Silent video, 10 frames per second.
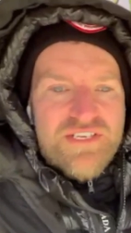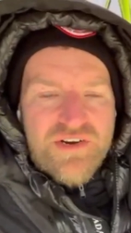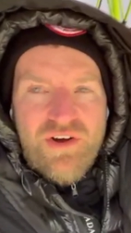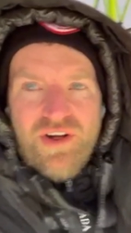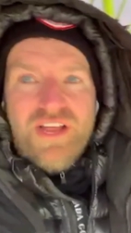
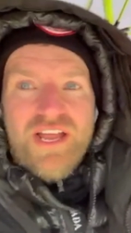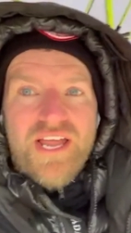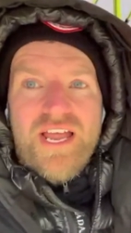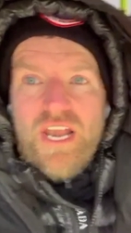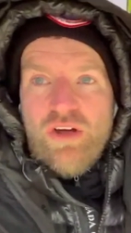So
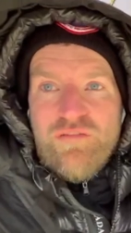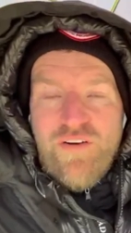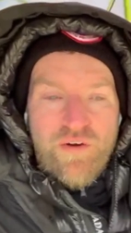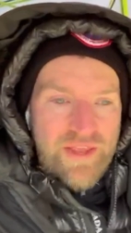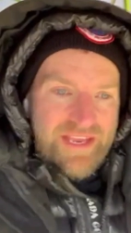looking
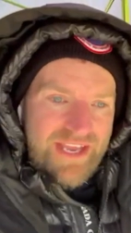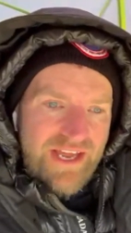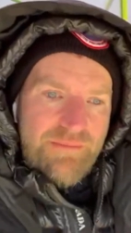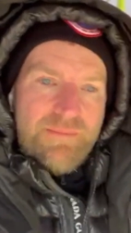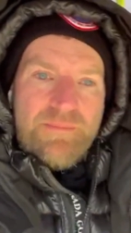forward to the
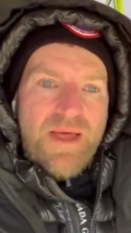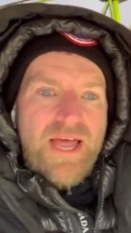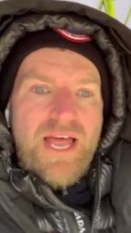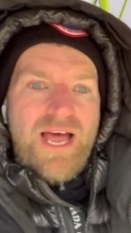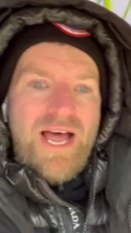game,
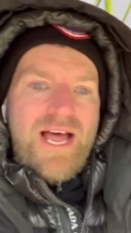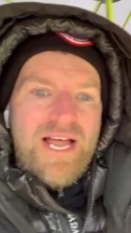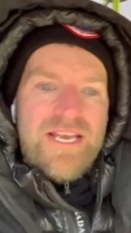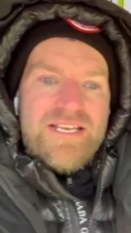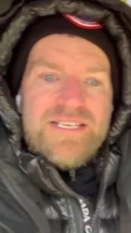
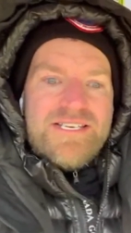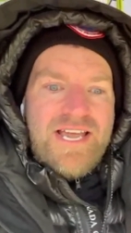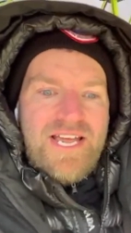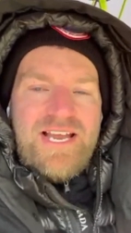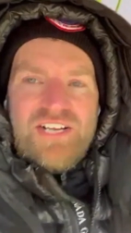and
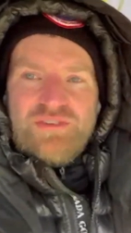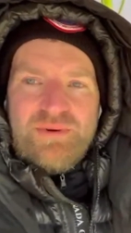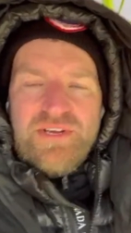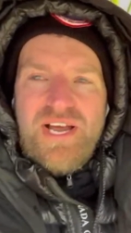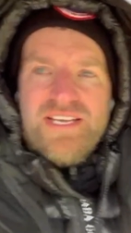catch up
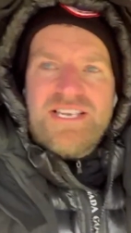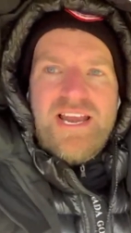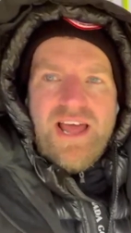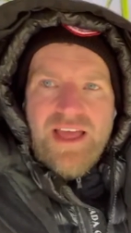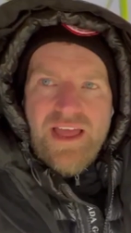with you guys
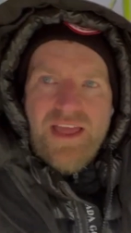later.